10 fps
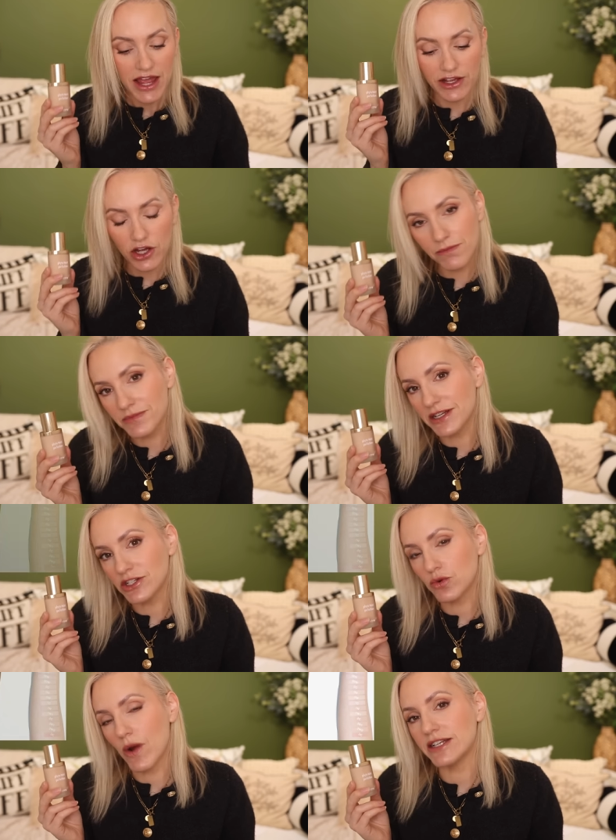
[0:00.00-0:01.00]
It comes in
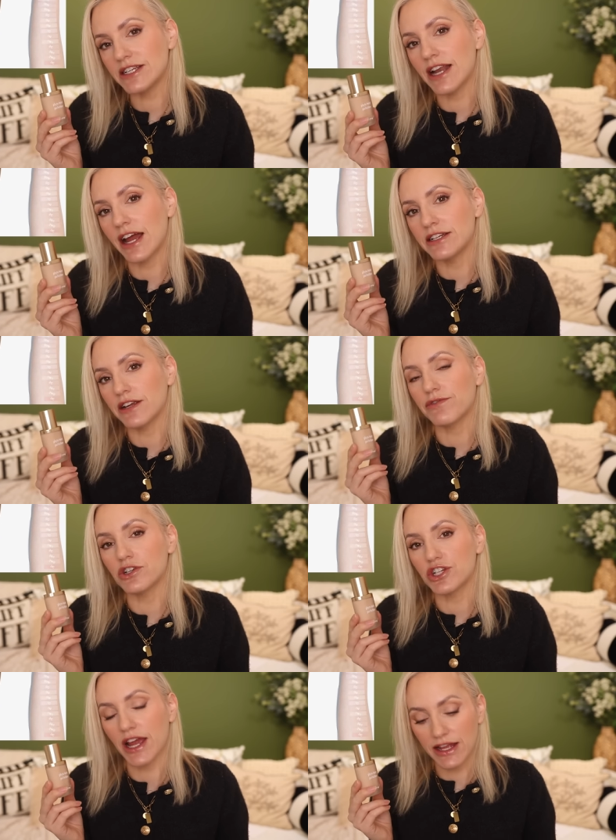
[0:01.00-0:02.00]
29
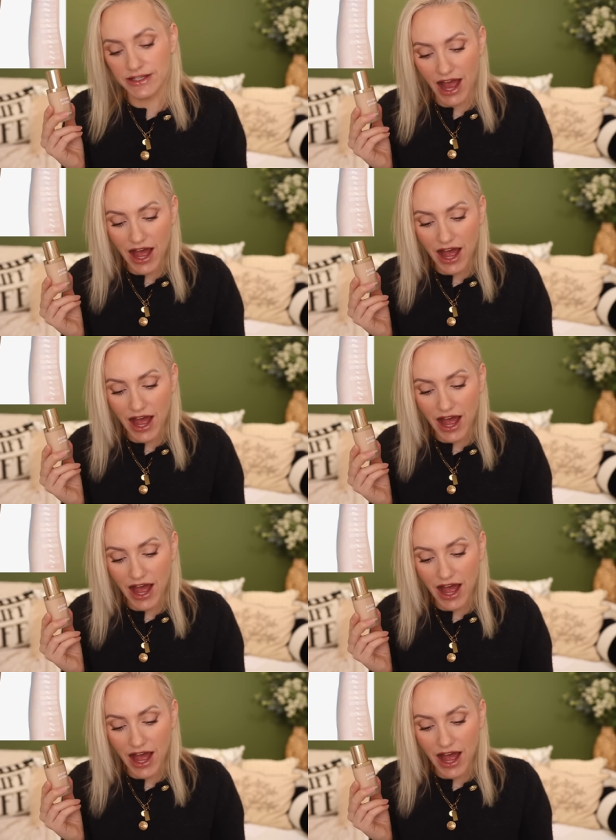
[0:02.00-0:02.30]
different shades.